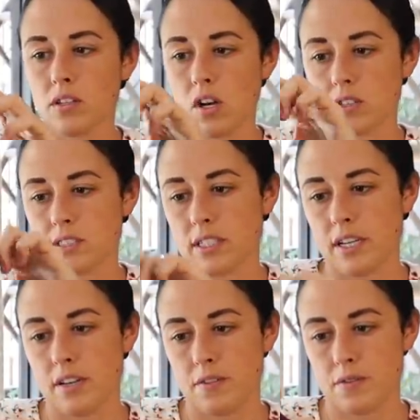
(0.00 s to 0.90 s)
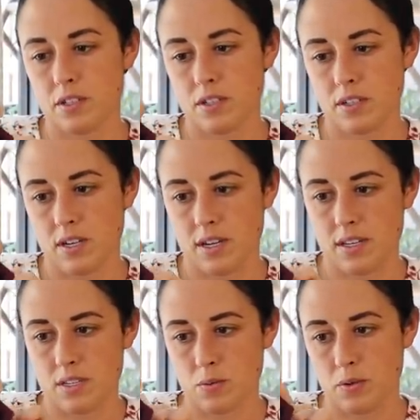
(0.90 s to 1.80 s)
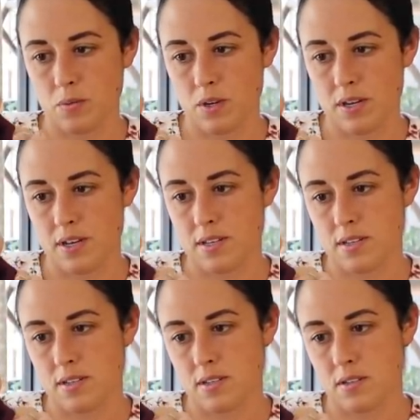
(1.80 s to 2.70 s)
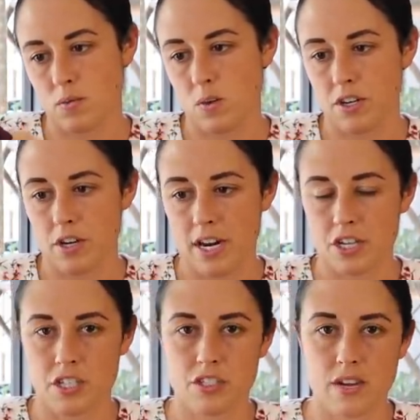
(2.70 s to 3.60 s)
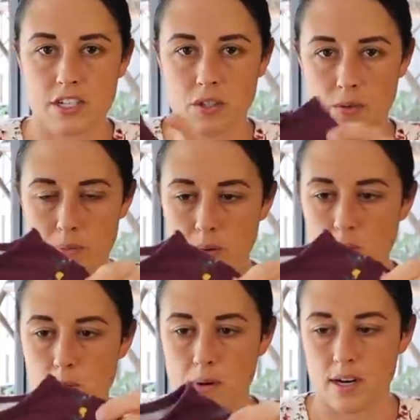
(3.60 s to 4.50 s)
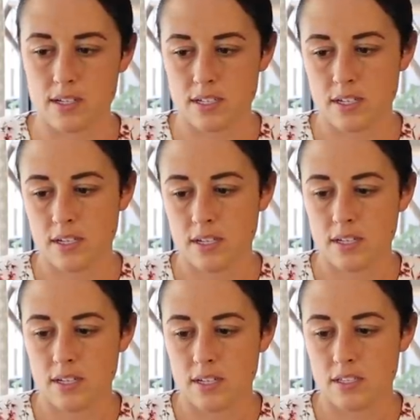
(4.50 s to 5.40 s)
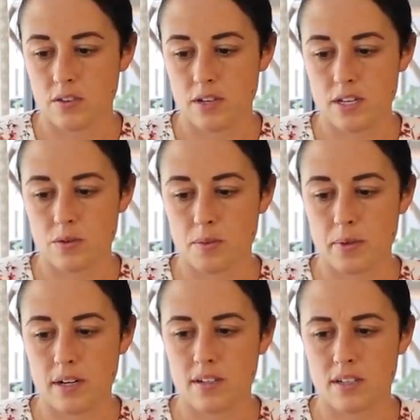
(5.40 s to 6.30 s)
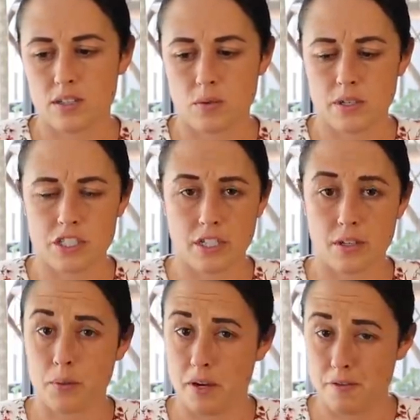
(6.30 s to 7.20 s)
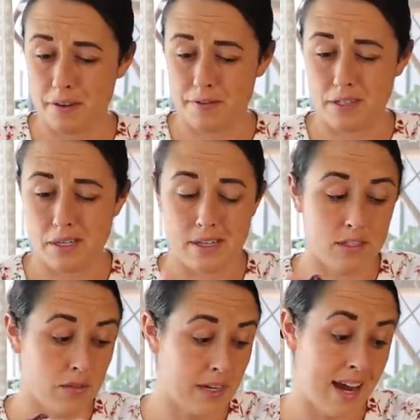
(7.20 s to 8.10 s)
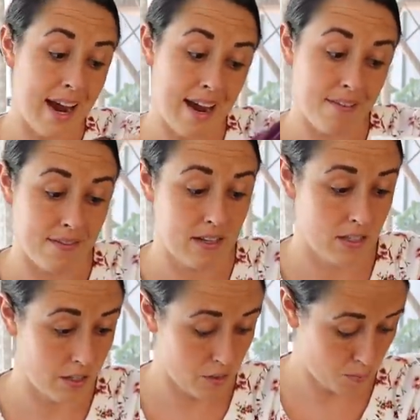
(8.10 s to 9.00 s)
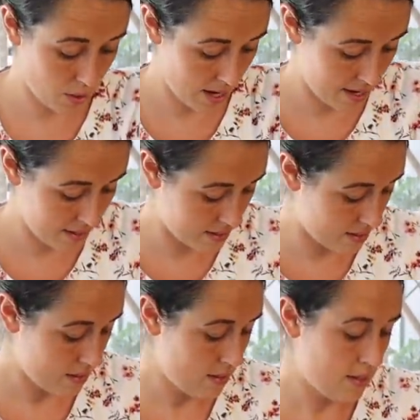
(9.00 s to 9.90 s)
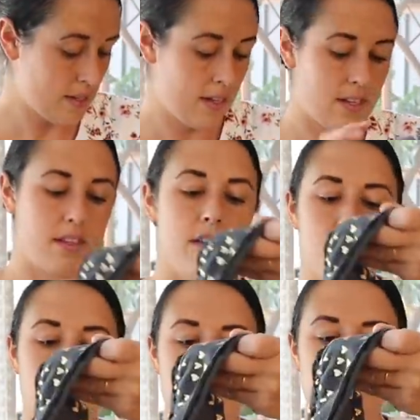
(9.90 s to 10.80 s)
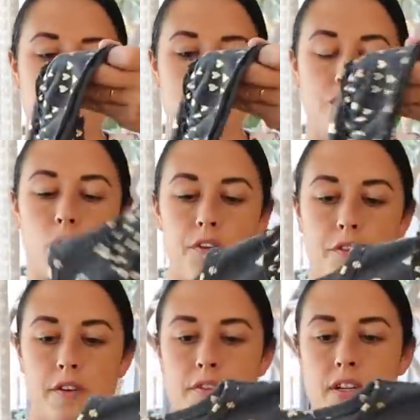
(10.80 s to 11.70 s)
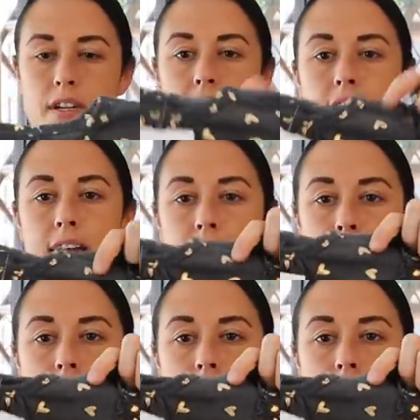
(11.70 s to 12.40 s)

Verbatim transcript: long sleeved. This one was Wonder Nation, so actually would have been Walmart. So these would have been, this originally $3.50, so in half, that's a good price. This one was $4.50, half